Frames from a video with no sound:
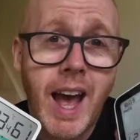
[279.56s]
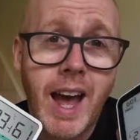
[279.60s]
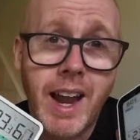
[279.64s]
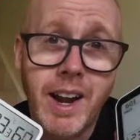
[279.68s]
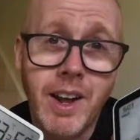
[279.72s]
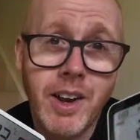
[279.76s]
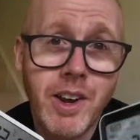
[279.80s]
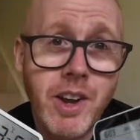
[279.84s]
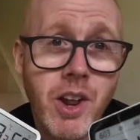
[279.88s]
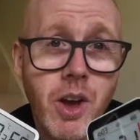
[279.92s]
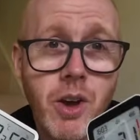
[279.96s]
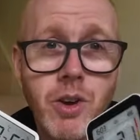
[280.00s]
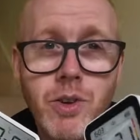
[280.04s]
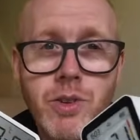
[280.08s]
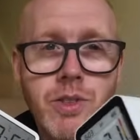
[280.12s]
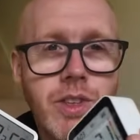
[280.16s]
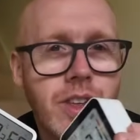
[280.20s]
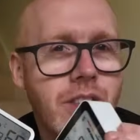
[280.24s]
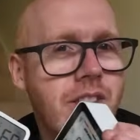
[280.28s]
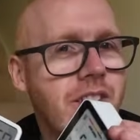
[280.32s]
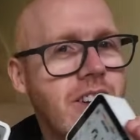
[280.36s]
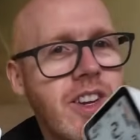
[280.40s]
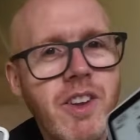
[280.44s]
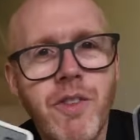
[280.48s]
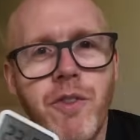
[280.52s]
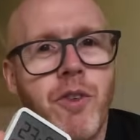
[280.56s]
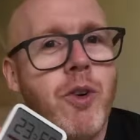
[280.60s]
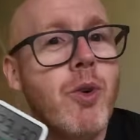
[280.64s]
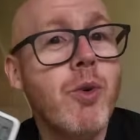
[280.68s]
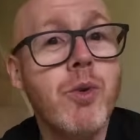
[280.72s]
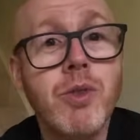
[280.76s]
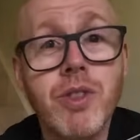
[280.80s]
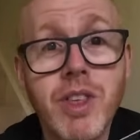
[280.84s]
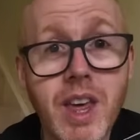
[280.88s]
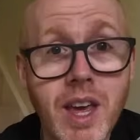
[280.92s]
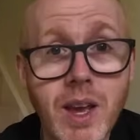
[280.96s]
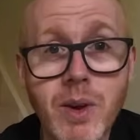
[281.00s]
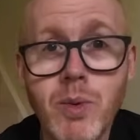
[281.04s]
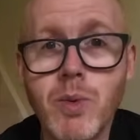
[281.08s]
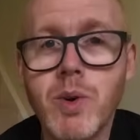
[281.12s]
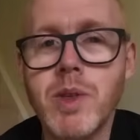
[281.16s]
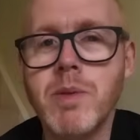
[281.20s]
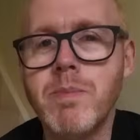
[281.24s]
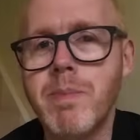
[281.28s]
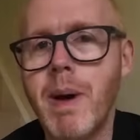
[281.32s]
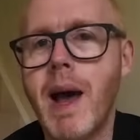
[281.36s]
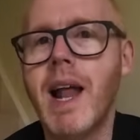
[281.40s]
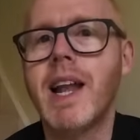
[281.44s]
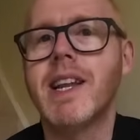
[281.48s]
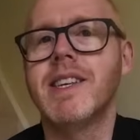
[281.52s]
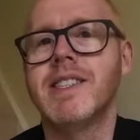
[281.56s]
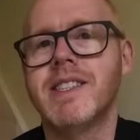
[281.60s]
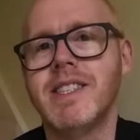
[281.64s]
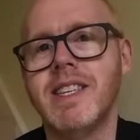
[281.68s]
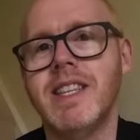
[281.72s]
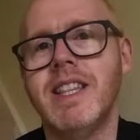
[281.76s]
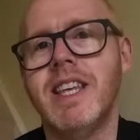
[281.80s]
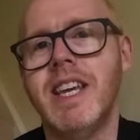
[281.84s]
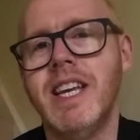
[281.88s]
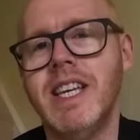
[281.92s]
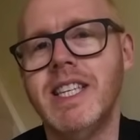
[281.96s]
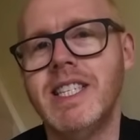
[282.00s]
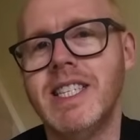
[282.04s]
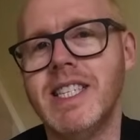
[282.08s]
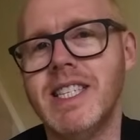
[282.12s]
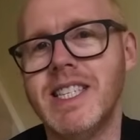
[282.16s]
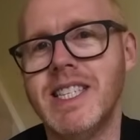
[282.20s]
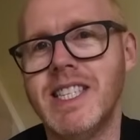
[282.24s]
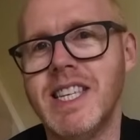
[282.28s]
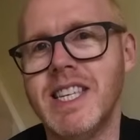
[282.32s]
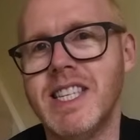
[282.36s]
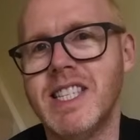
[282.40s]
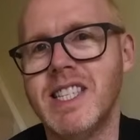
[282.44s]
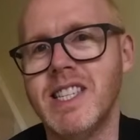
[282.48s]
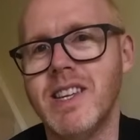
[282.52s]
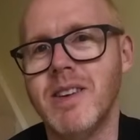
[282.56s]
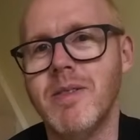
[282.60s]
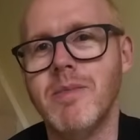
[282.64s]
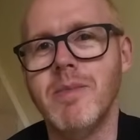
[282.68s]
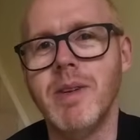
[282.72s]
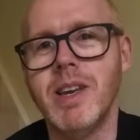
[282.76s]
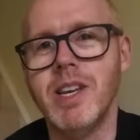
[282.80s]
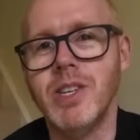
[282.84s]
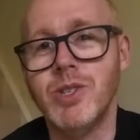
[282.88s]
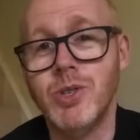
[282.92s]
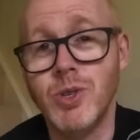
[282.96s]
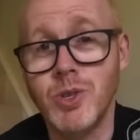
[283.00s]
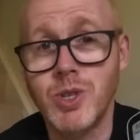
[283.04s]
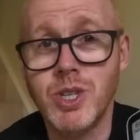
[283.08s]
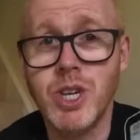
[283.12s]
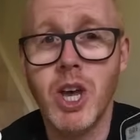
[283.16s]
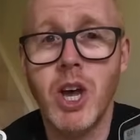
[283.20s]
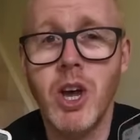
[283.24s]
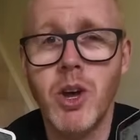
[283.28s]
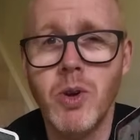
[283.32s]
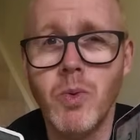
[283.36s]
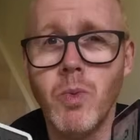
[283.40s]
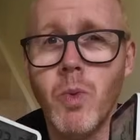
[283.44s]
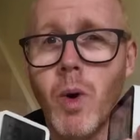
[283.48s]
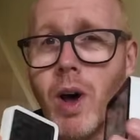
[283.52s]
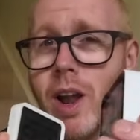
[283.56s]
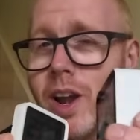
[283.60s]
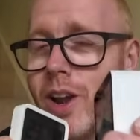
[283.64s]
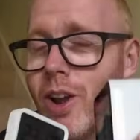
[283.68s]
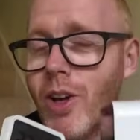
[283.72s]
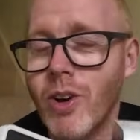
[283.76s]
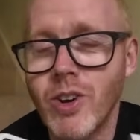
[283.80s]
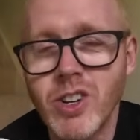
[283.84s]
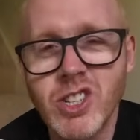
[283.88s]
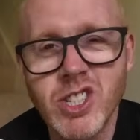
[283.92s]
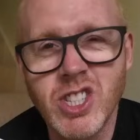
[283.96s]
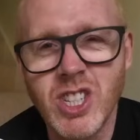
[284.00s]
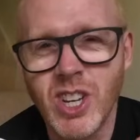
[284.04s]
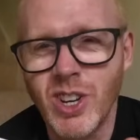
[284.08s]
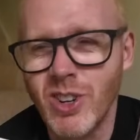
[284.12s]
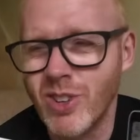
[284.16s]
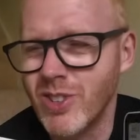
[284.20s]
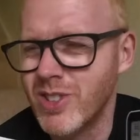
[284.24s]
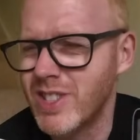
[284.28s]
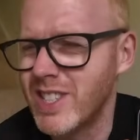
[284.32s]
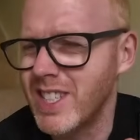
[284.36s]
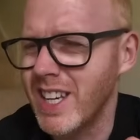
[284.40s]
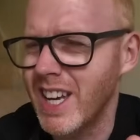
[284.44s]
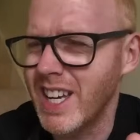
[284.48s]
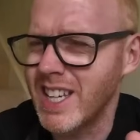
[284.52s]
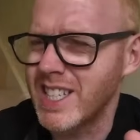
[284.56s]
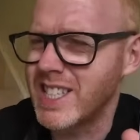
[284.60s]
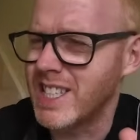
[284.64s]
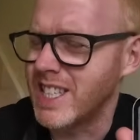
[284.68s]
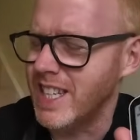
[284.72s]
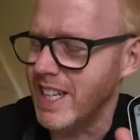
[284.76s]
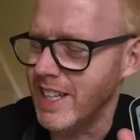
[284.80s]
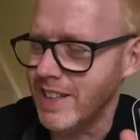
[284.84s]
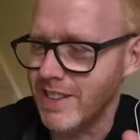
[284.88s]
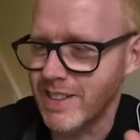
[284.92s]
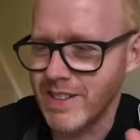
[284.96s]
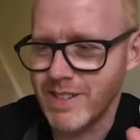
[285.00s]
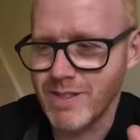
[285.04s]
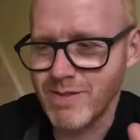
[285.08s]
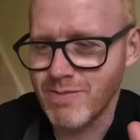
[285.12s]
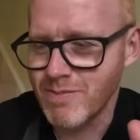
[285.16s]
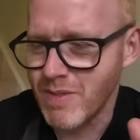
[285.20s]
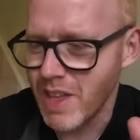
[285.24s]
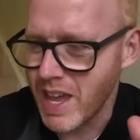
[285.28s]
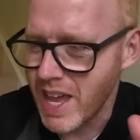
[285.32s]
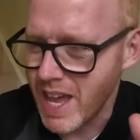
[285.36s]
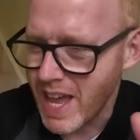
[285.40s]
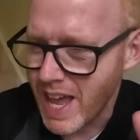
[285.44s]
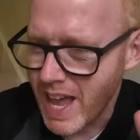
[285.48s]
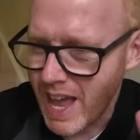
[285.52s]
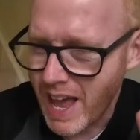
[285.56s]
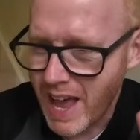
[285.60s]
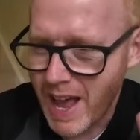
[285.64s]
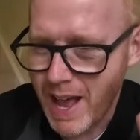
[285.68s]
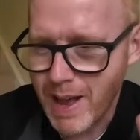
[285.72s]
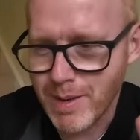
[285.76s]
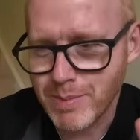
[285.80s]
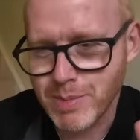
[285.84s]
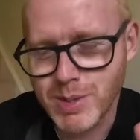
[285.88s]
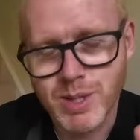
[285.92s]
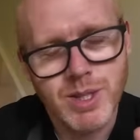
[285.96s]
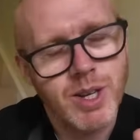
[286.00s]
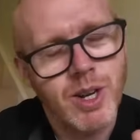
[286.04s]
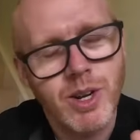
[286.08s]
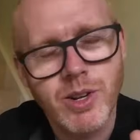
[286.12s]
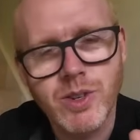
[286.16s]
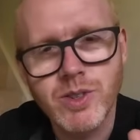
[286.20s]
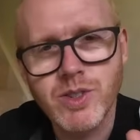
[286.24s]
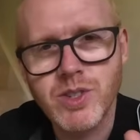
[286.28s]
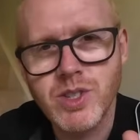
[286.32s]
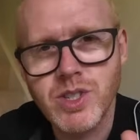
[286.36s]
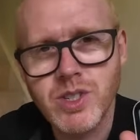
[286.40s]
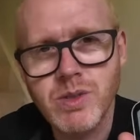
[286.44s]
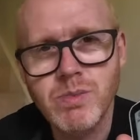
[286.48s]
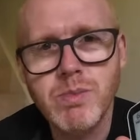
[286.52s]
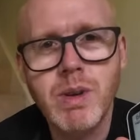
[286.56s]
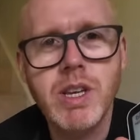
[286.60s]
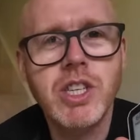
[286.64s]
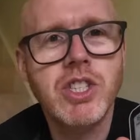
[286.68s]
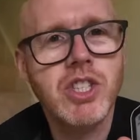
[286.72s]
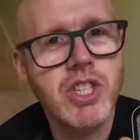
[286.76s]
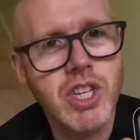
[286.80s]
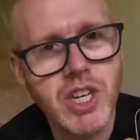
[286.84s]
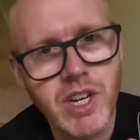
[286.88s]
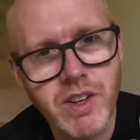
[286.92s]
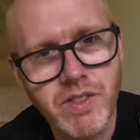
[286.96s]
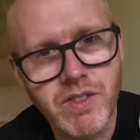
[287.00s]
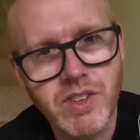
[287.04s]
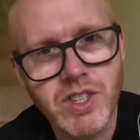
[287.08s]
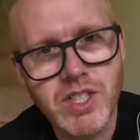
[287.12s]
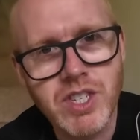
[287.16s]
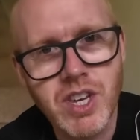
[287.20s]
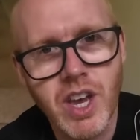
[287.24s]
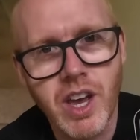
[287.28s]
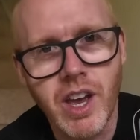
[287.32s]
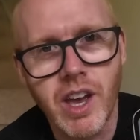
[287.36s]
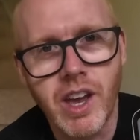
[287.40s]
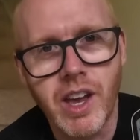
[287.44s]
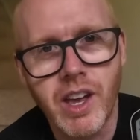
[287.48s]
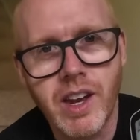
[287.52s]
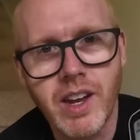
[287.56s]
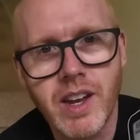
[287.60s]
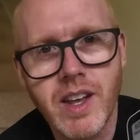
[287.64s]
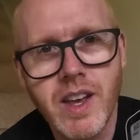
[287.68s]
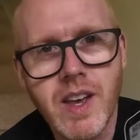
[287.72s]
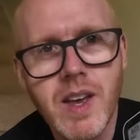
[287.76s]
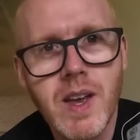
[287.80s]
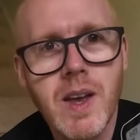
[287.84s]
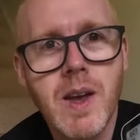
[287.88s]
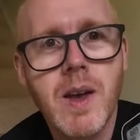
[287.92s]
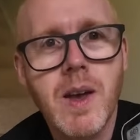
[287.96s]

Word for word: And I know that the difficult thing with balancing the heating system is you turn one lock shield just the absolute smidgen of a turn,